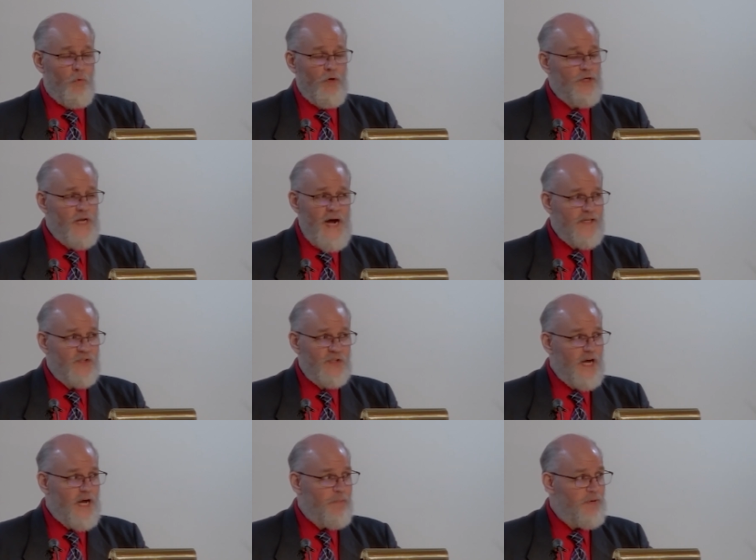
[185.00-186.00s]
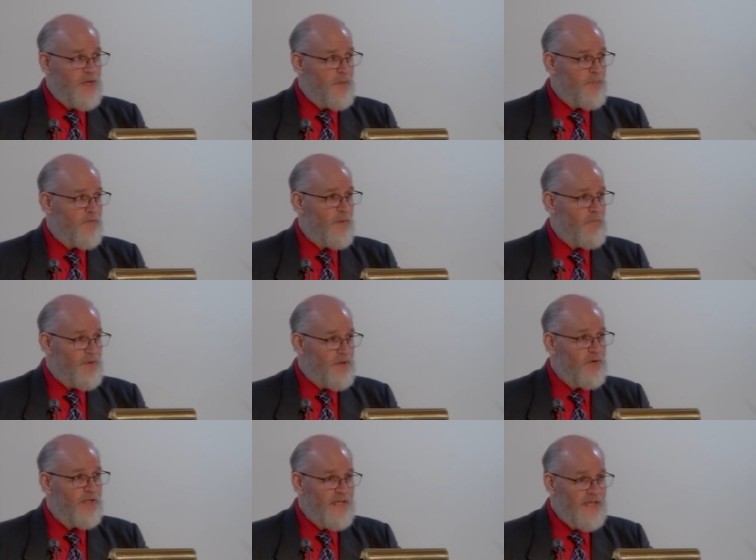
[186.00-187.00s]
would not stop him from
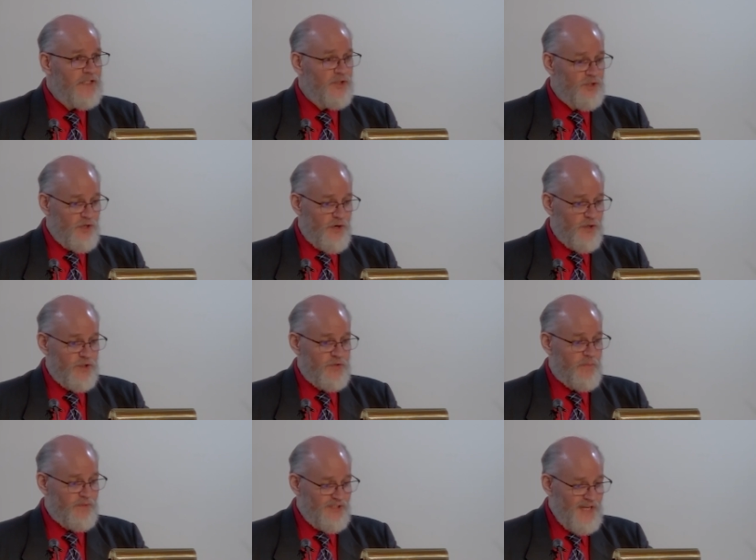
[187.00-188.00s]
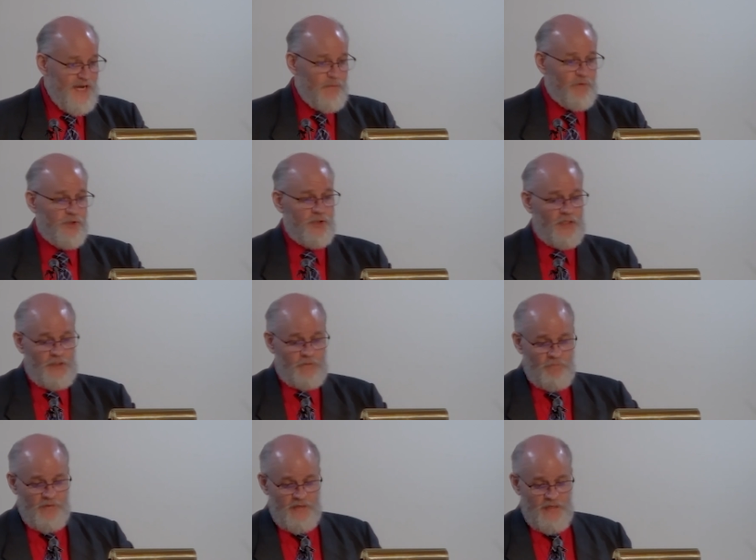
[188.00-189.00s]
building his church, from establishing
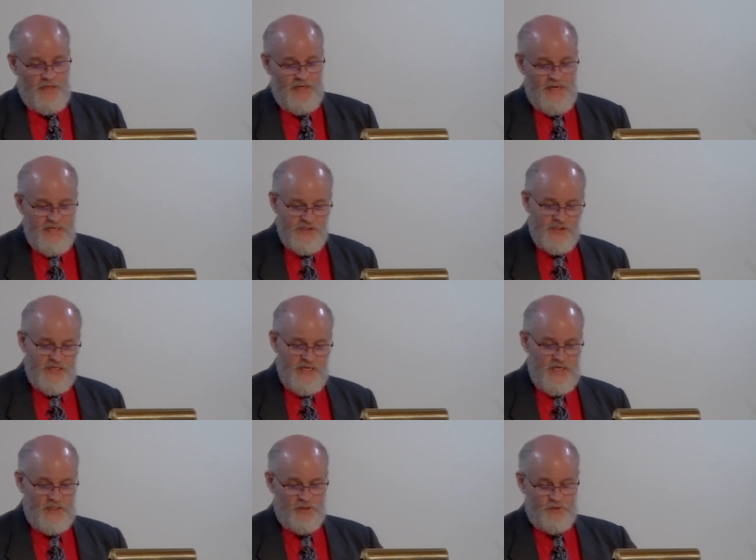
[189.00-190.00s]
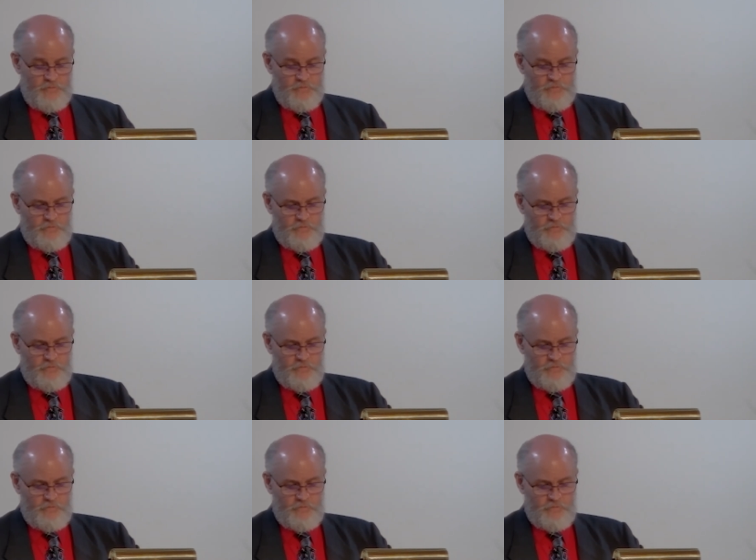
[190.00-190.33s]
his kingdom.